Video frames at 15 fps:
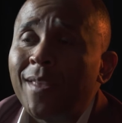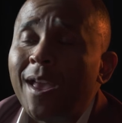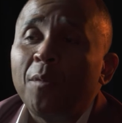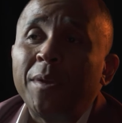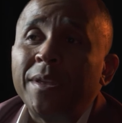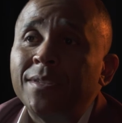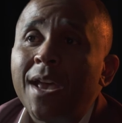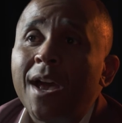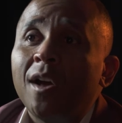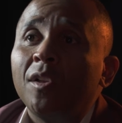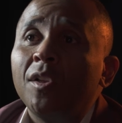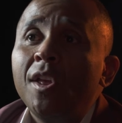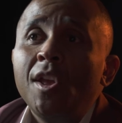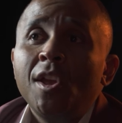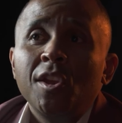that we
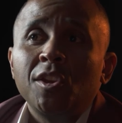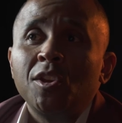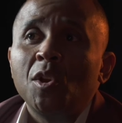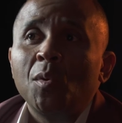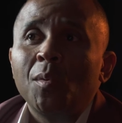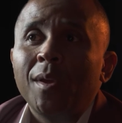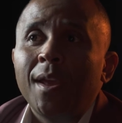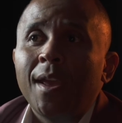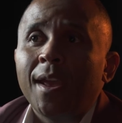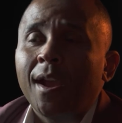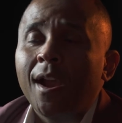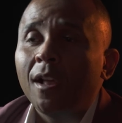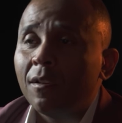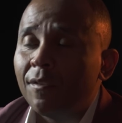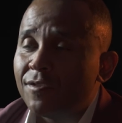tell. You know, at
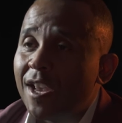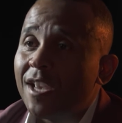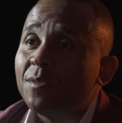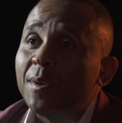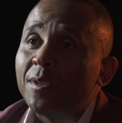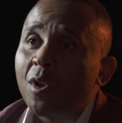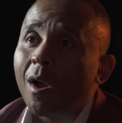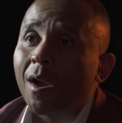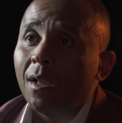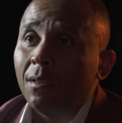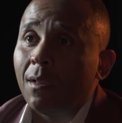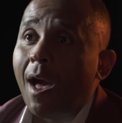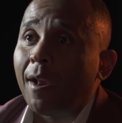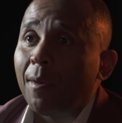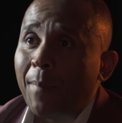Color of Change, we talk a
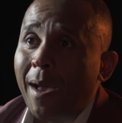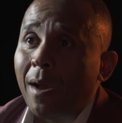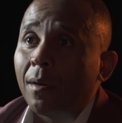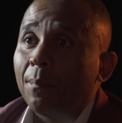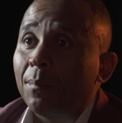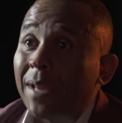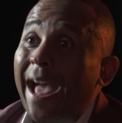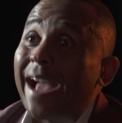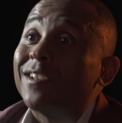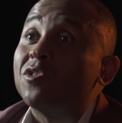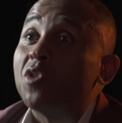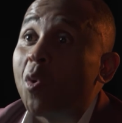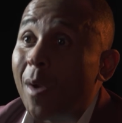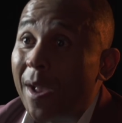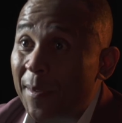lot about Black
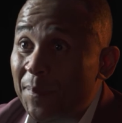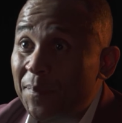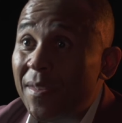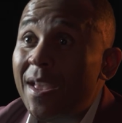joy.